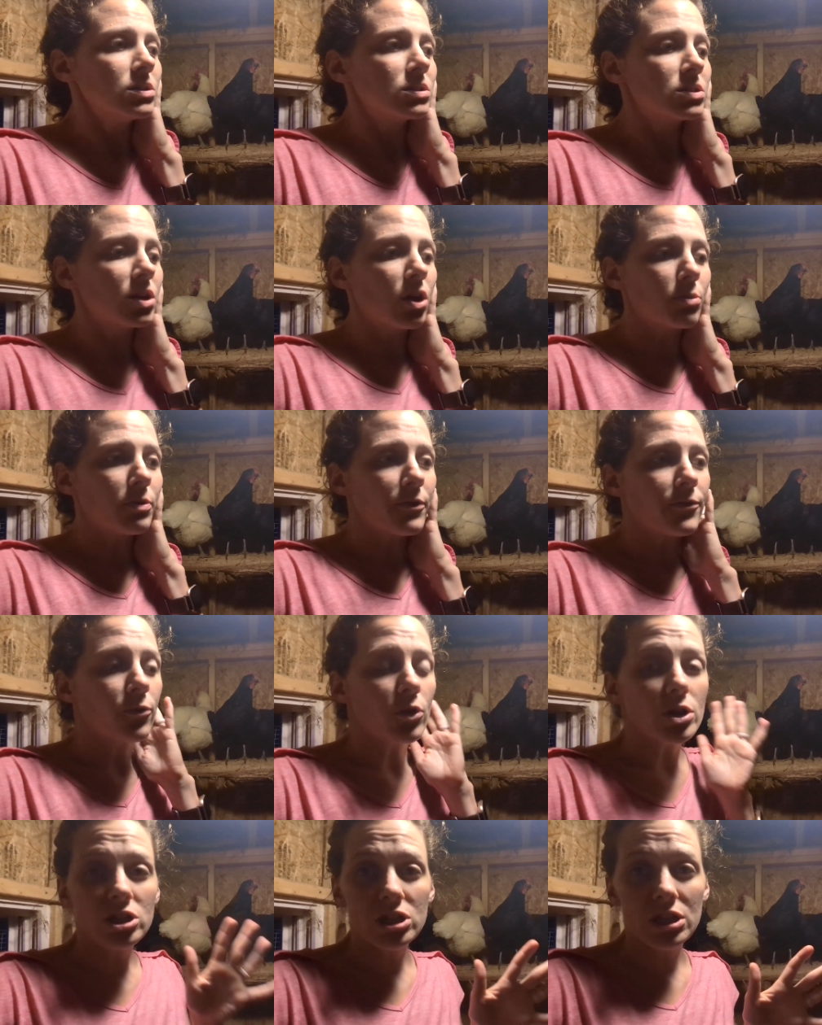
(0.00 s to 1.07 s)
So
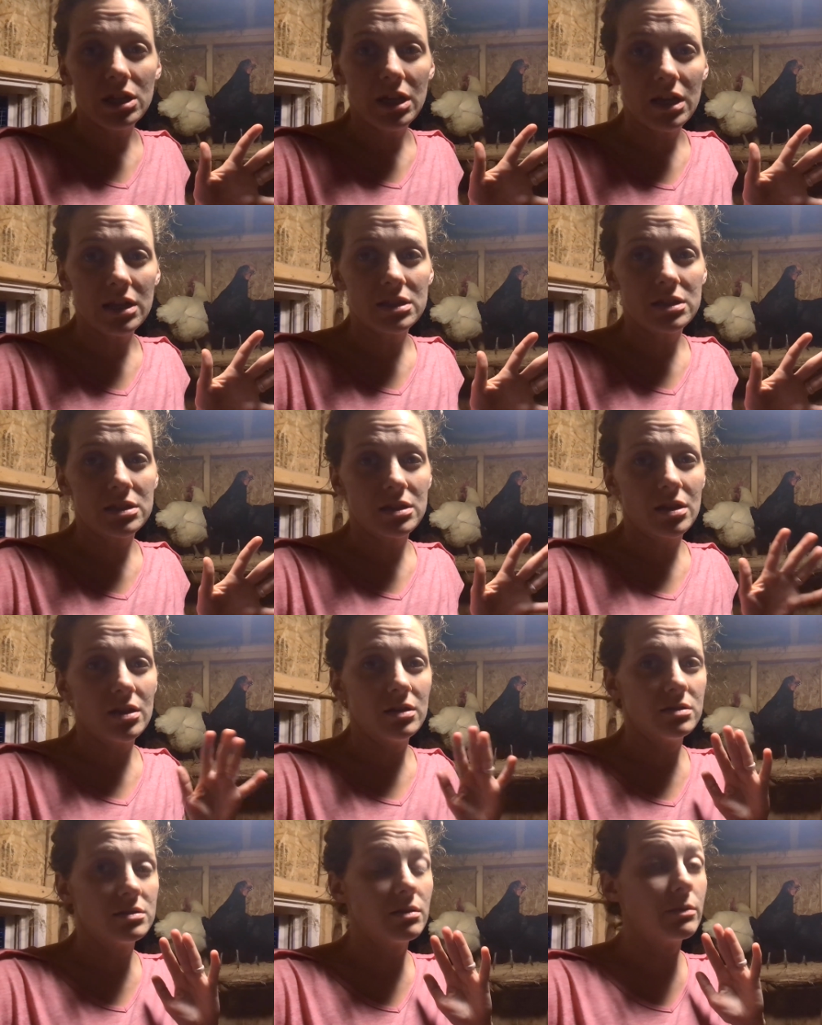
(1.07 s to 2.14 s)
before she gets
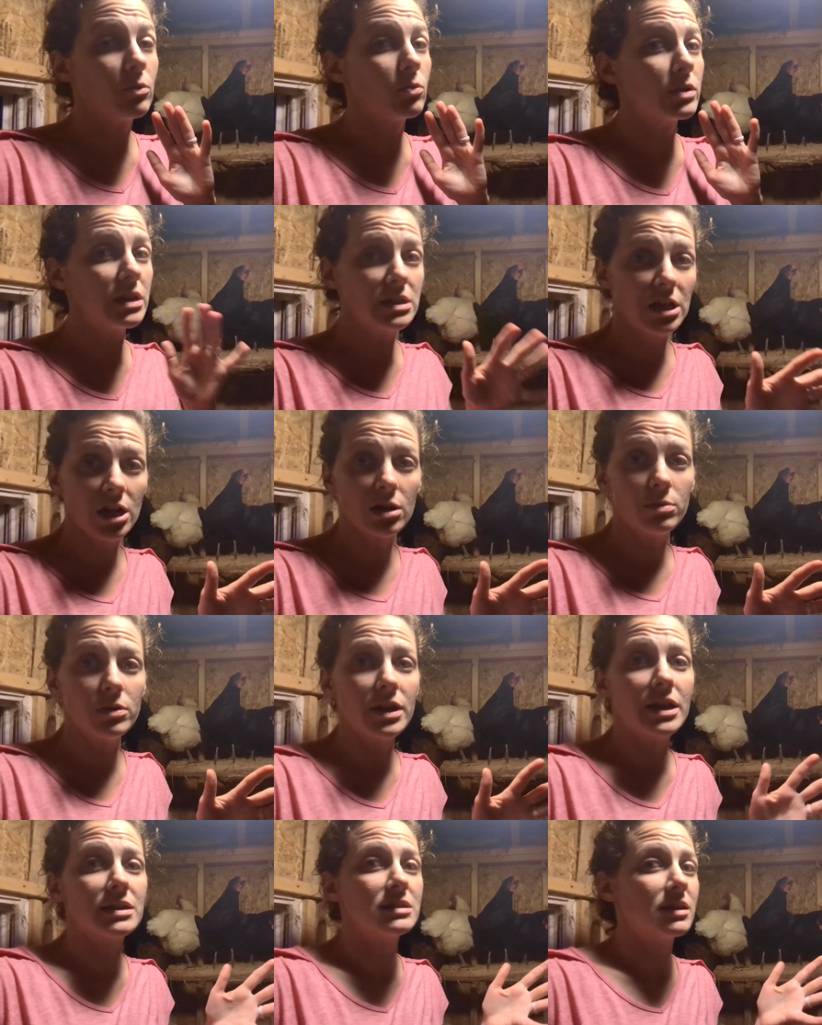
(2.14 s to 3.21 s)
something really terrible,
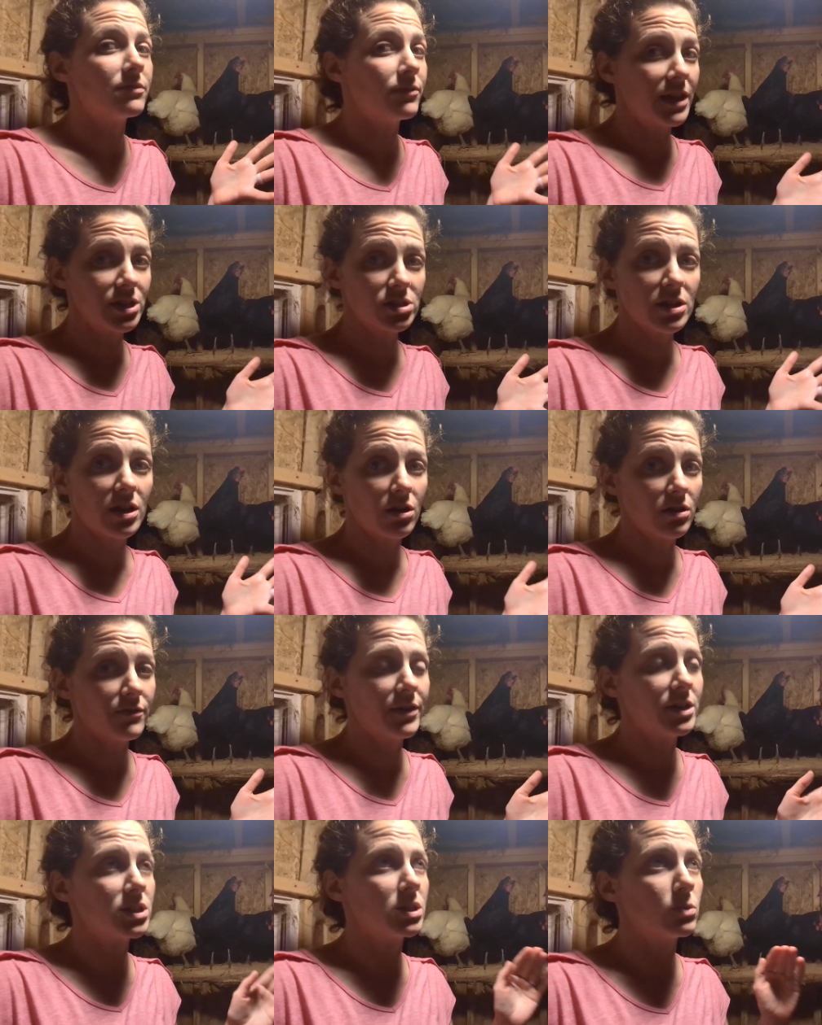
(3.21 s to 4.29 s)
like I said, fly strike or an
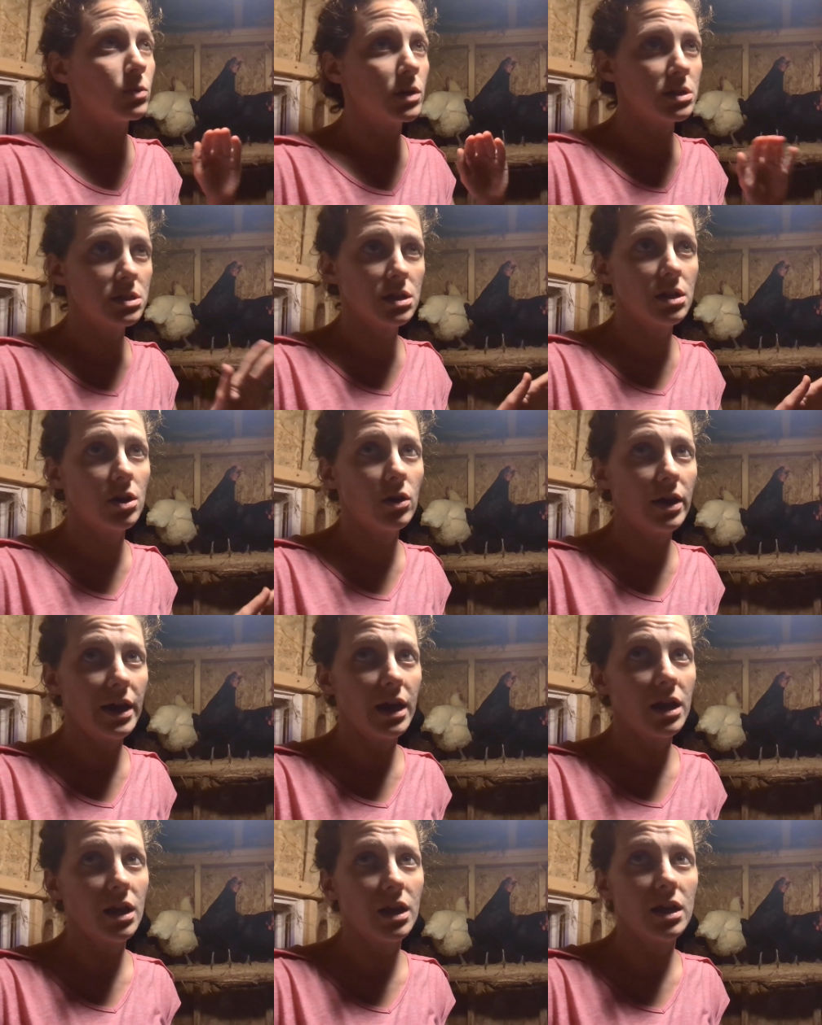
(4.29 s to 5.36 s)
infection, we're just going to go
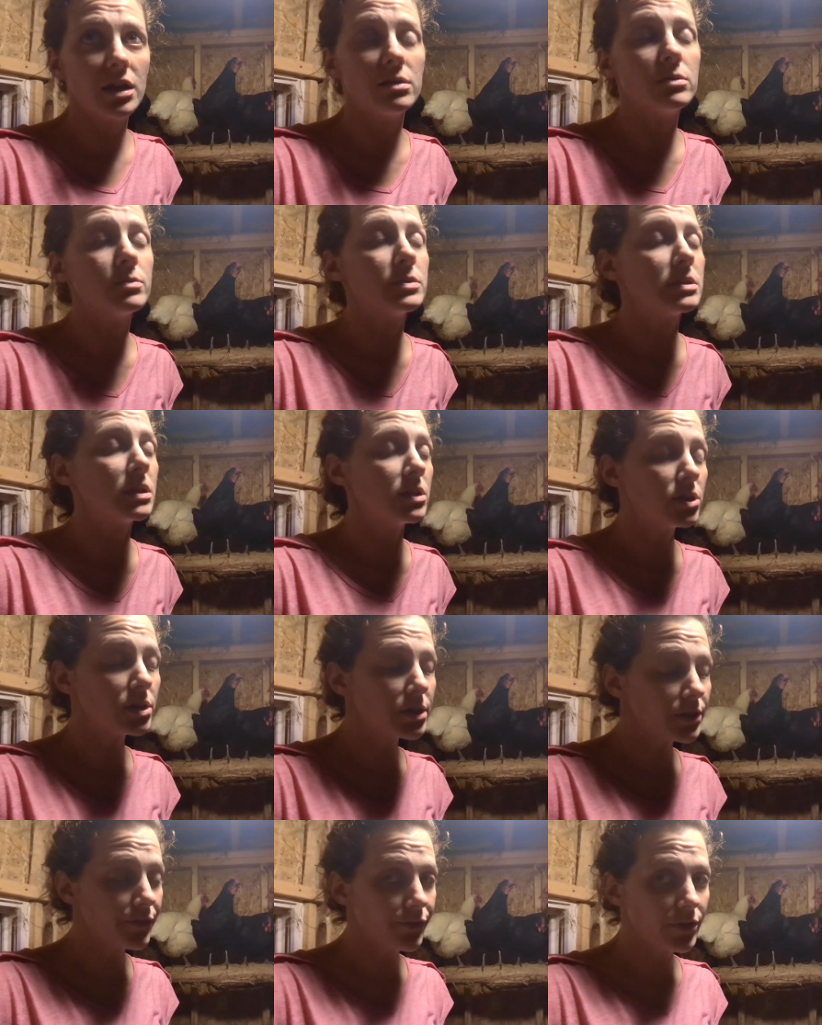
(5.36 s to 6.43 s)
ahead and send her
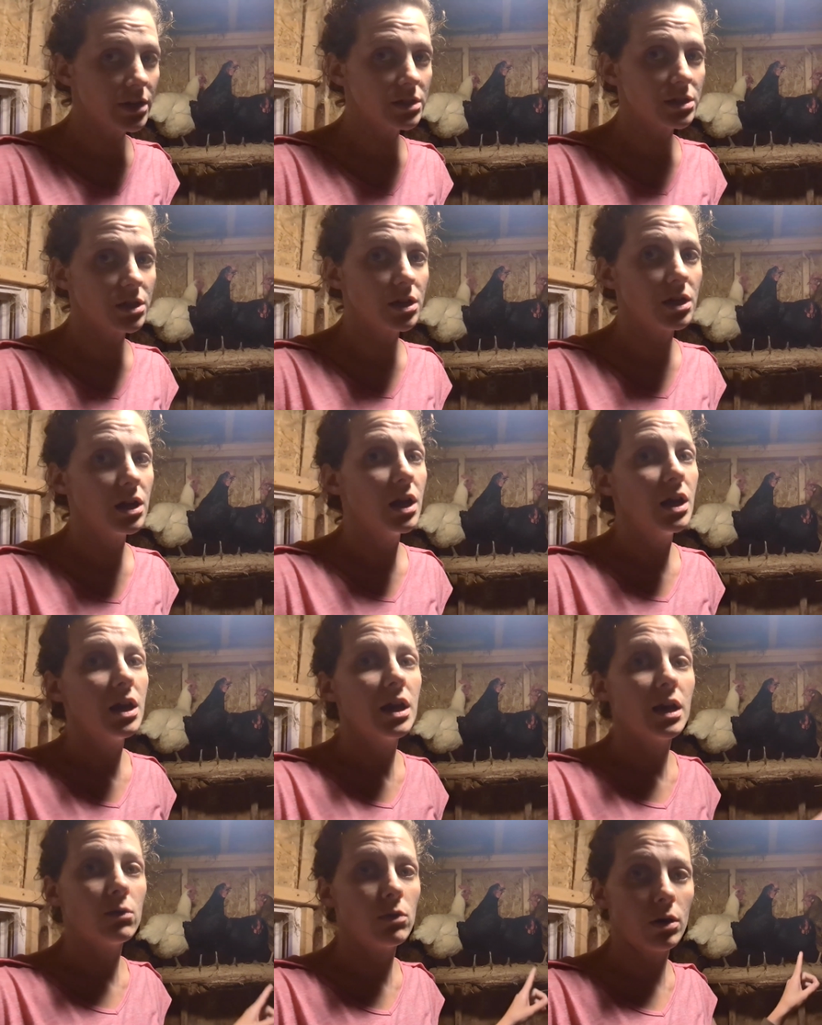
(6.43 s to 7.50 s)
to the freezer.
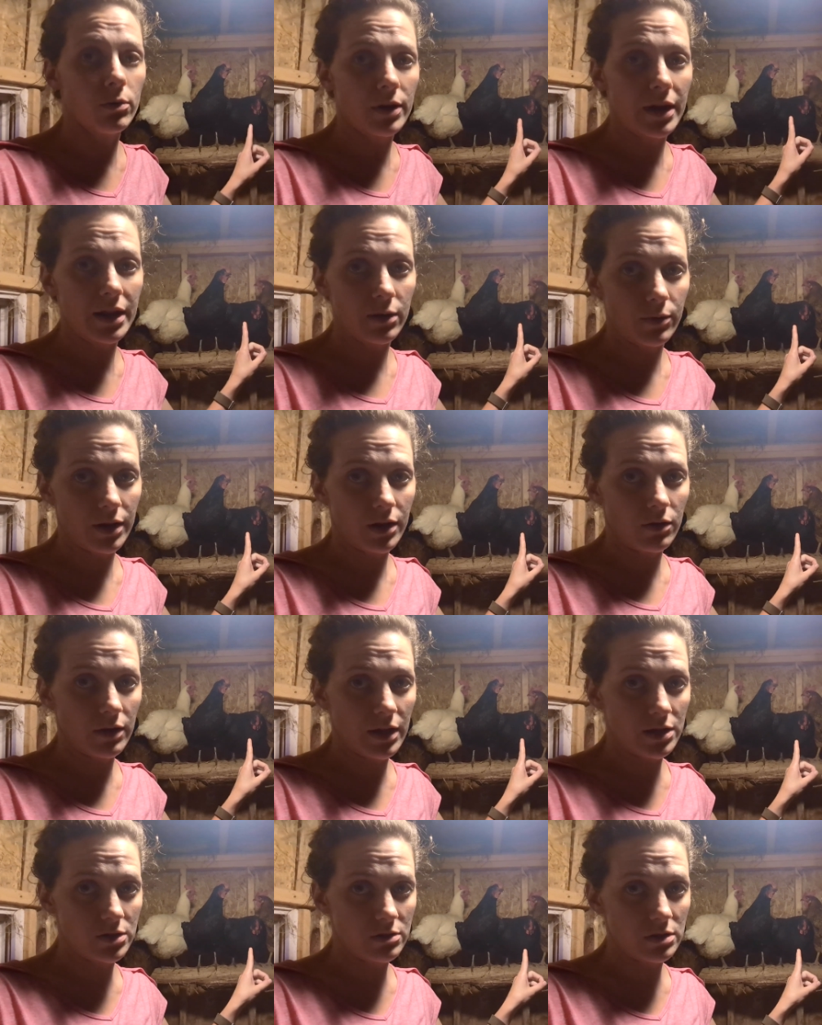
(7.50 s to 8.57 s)
And while we're at it, we're going to go
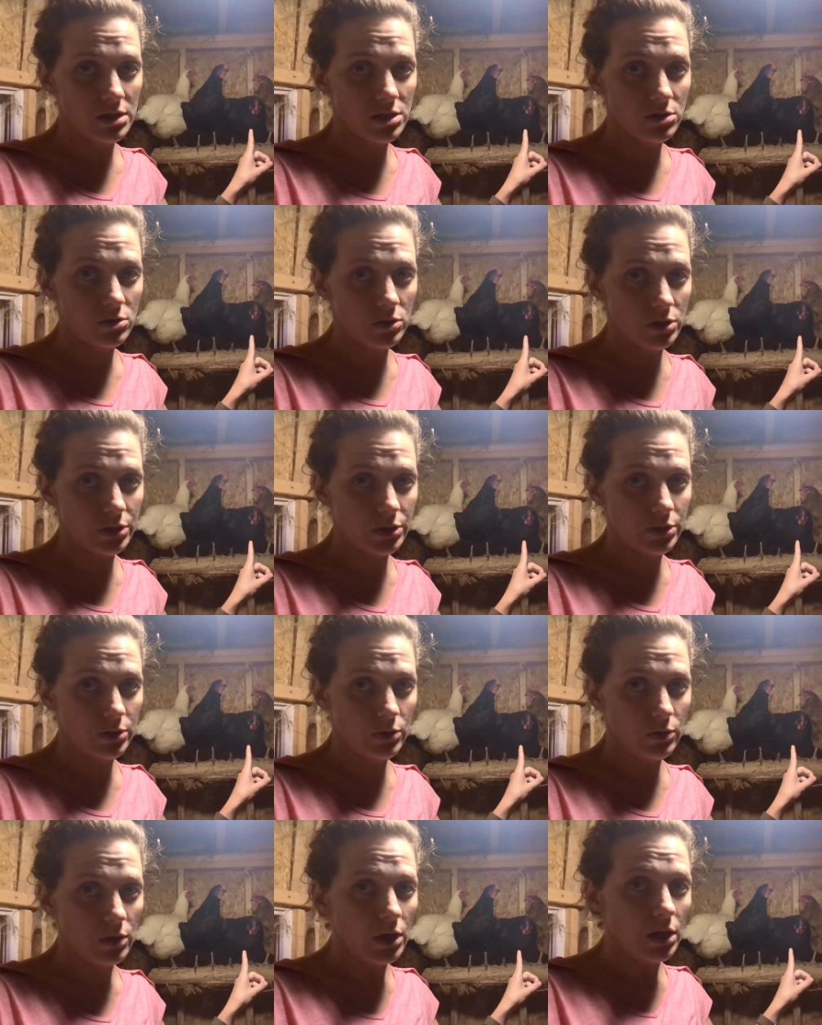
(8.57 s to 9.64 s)
ahead and do this girl
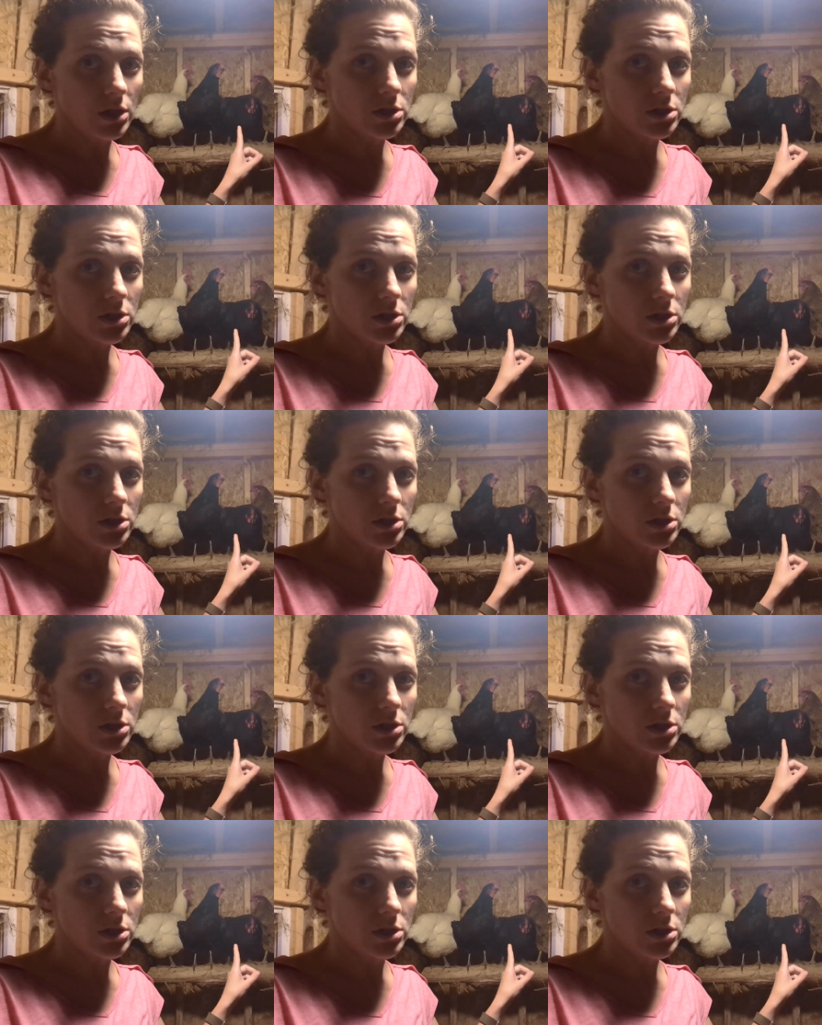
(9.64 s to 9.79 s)
too.